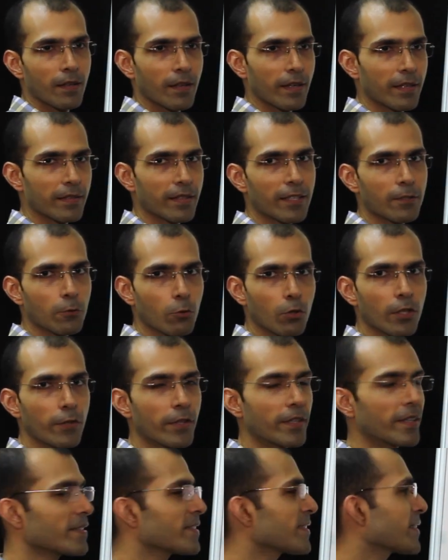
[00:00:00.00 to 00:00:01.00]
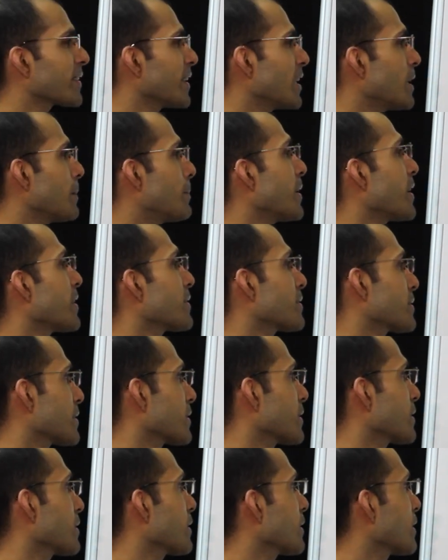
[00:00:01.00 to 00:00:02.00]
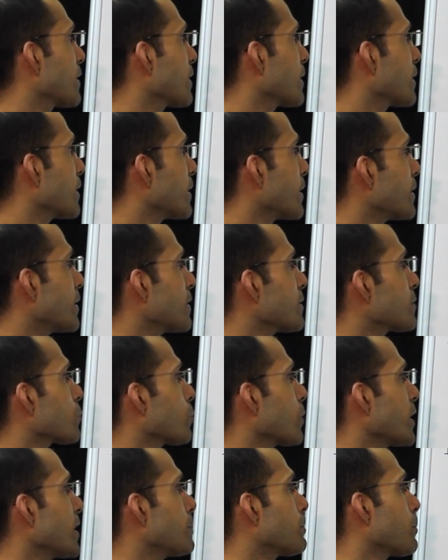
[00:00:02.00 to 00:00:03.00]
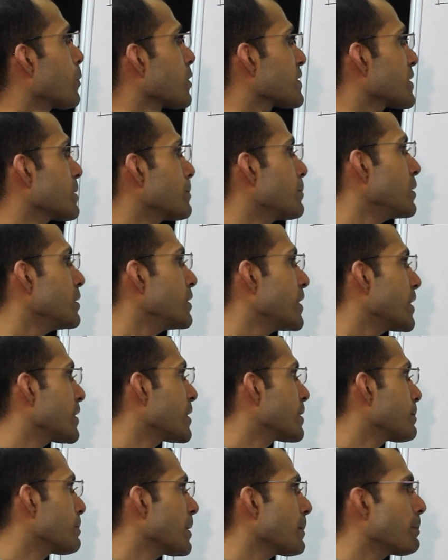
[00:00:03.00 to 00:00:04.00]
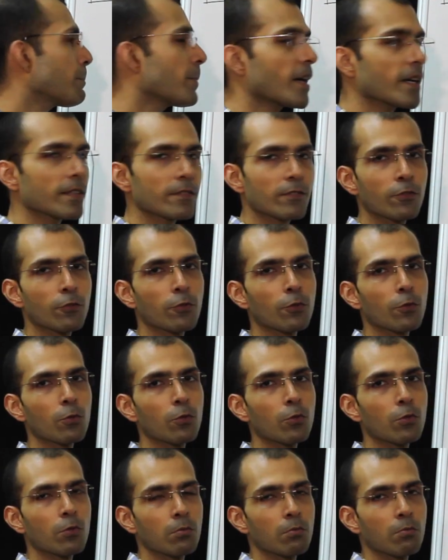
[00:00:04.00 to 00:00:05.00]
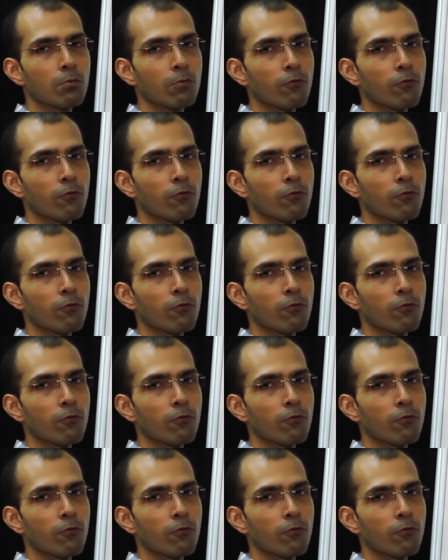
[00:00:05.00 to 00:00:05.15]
as I told you, it is skill based, it is quite possible that it may pass through